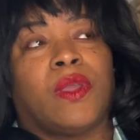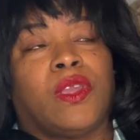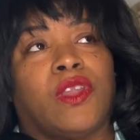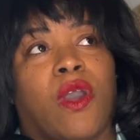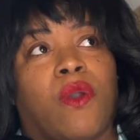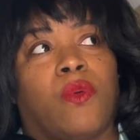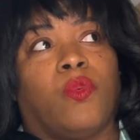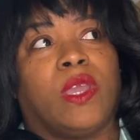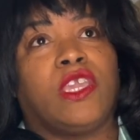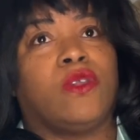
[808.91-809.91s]
you know,
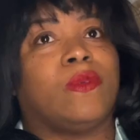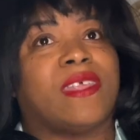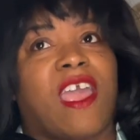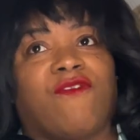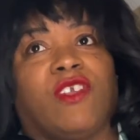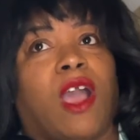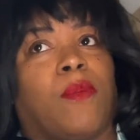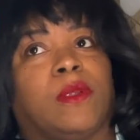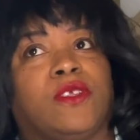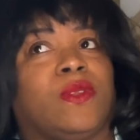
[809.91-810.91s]
we use every
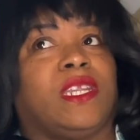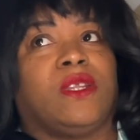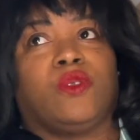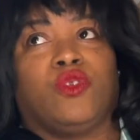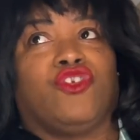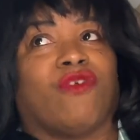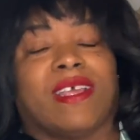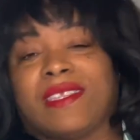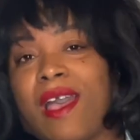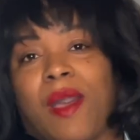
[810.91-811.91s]
opportunity to
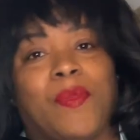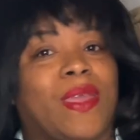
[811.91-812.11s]
dress up,